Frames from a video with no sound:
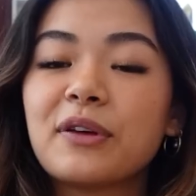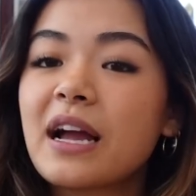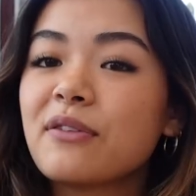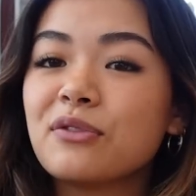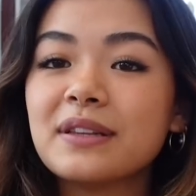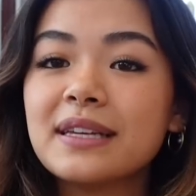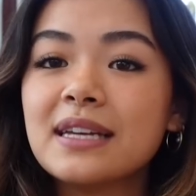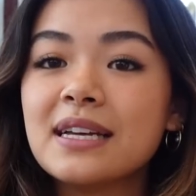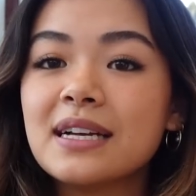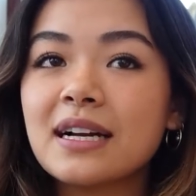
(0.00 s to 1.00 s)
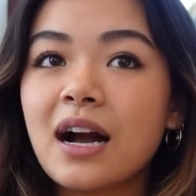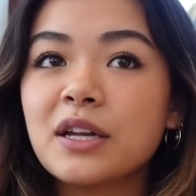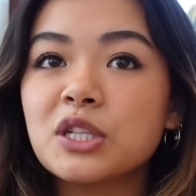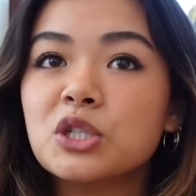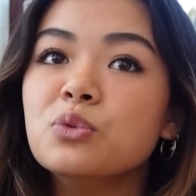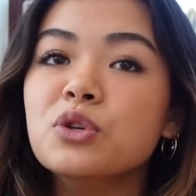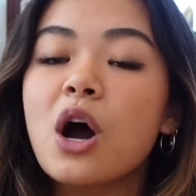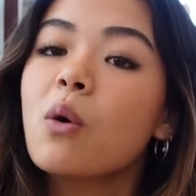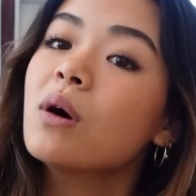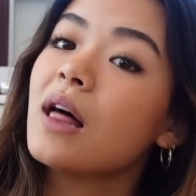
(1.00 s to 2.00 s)
feel like I've really gotten to
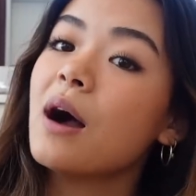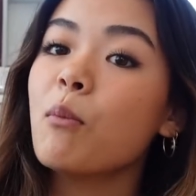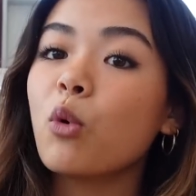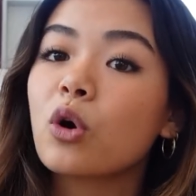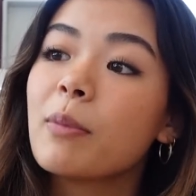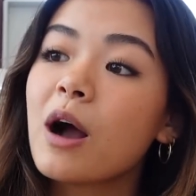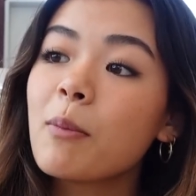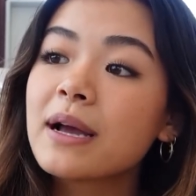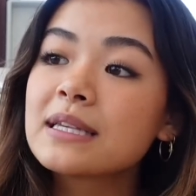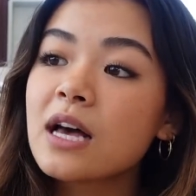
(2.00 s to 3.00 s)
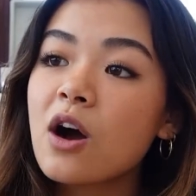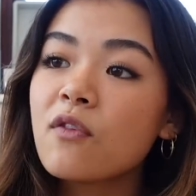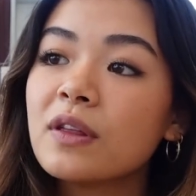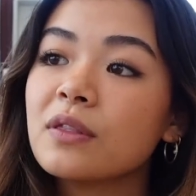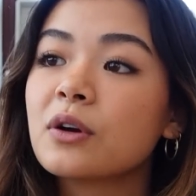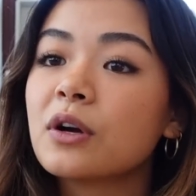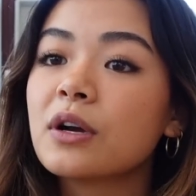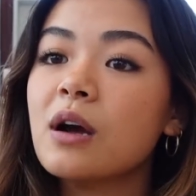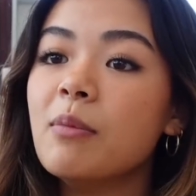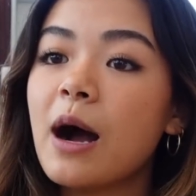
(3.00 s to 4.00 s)
know a lot more about myself and
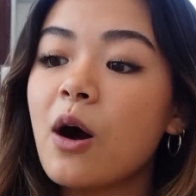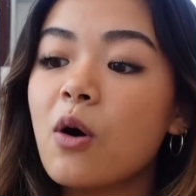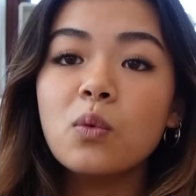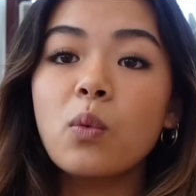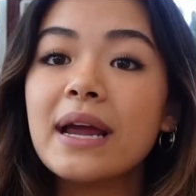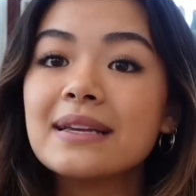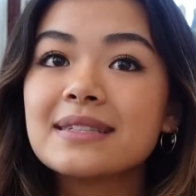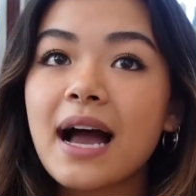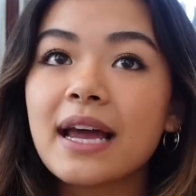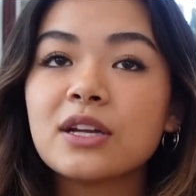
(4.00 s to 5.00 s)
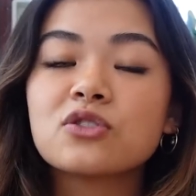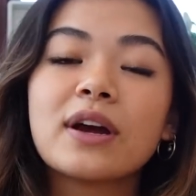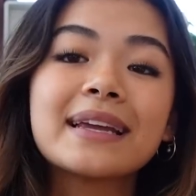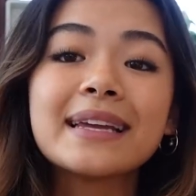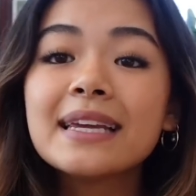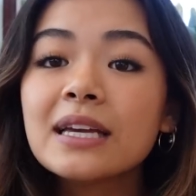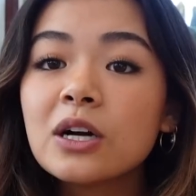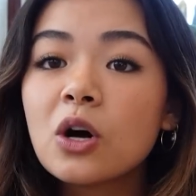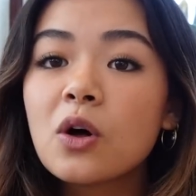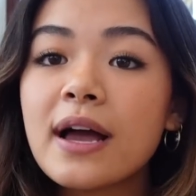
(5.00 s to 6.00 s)
learn about ways that I can try to
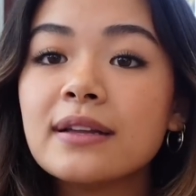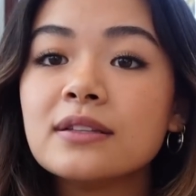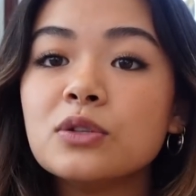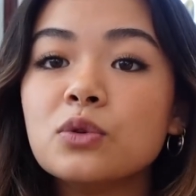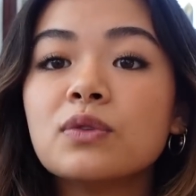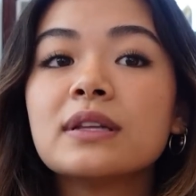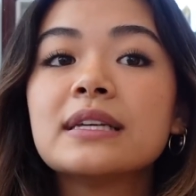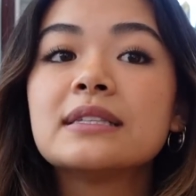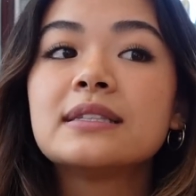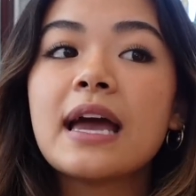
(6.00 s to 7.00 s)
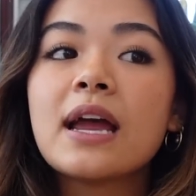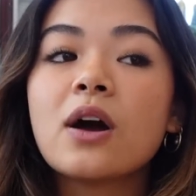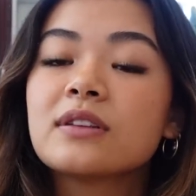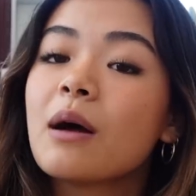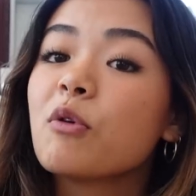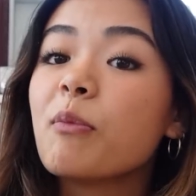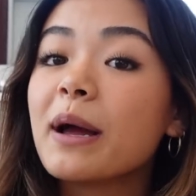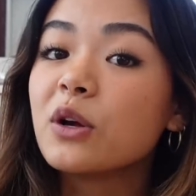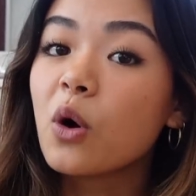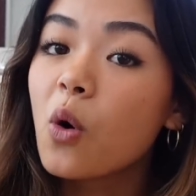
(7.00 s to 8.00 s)
heal and to really stay on top of
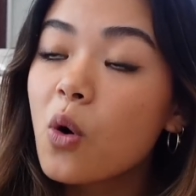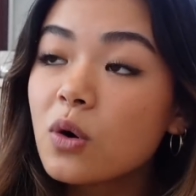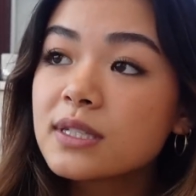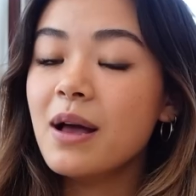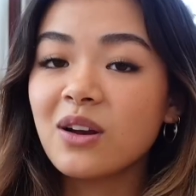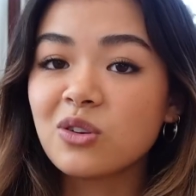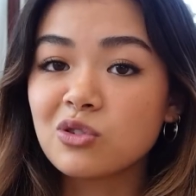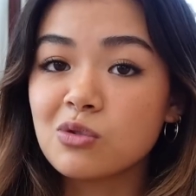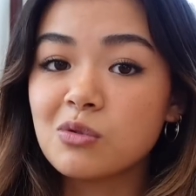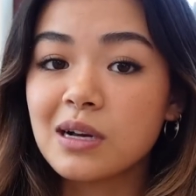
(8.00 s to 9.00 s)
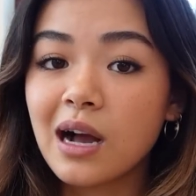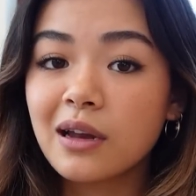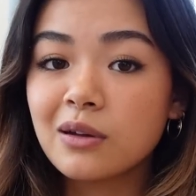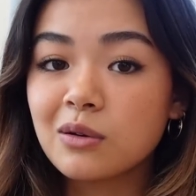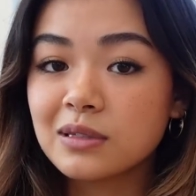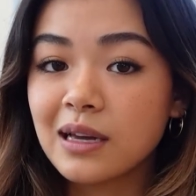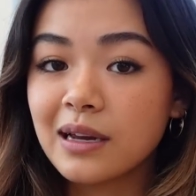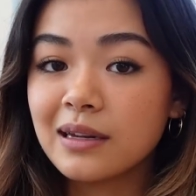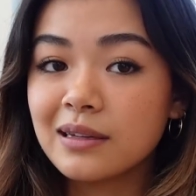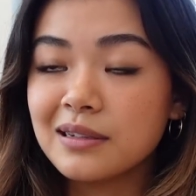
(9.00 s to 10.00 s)
my goals. And also, God knows
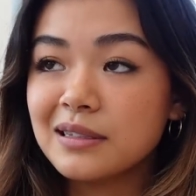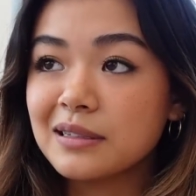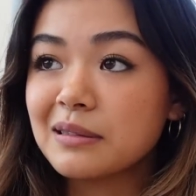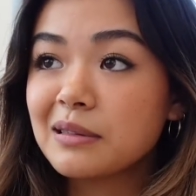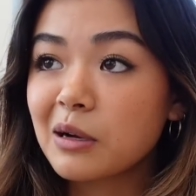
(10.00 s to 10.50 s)
I needed